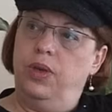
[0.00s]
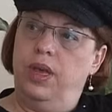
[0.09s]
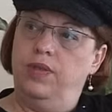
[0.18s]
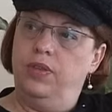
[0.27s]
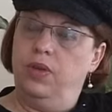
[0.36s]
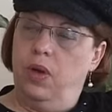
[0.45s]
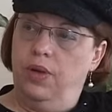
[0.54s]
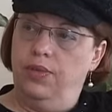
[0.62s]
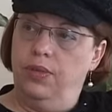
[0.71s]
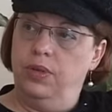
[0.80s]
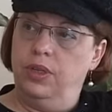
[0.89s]
do you have to
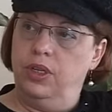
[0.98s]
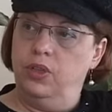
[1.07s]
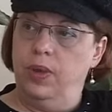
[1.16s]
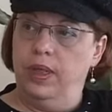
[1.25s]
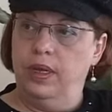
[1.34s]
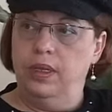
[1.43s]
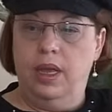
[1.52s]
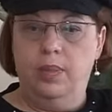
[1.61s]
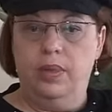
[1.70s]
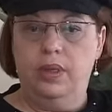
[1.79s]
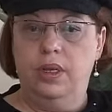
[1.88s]
offer the Israeli
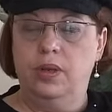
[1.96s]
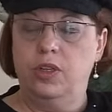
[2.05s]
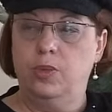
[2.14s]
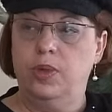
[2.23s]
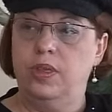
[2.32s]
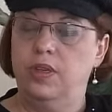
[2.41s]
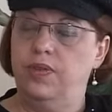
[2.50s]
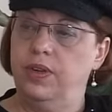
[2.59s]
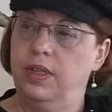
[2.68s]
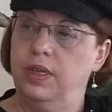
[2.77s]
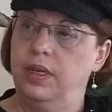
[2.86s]
diamondier
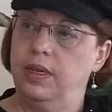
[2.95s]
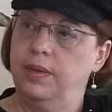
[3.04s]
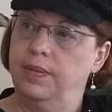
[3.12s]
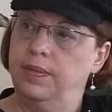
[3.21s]
specifically?